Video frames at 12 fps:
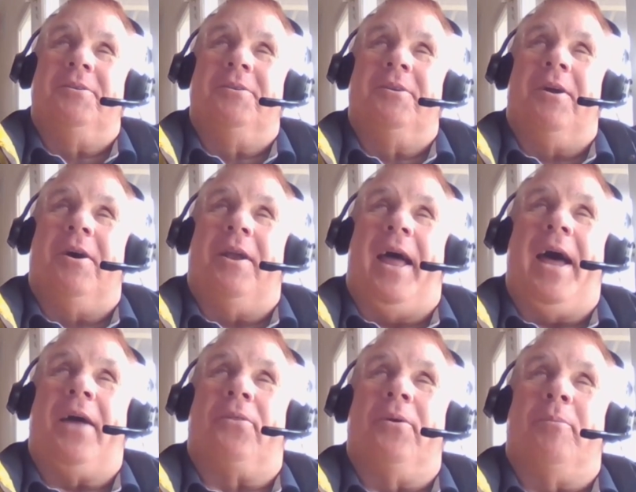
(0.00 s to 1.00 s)
not
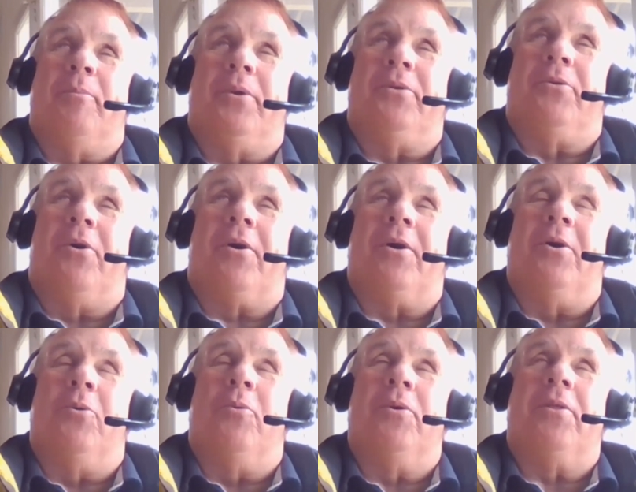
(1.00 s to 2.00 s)
at them, but
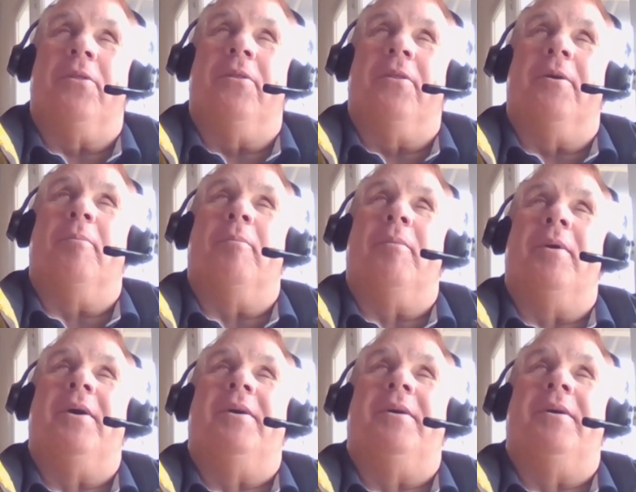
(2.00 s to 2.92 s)
talking with them,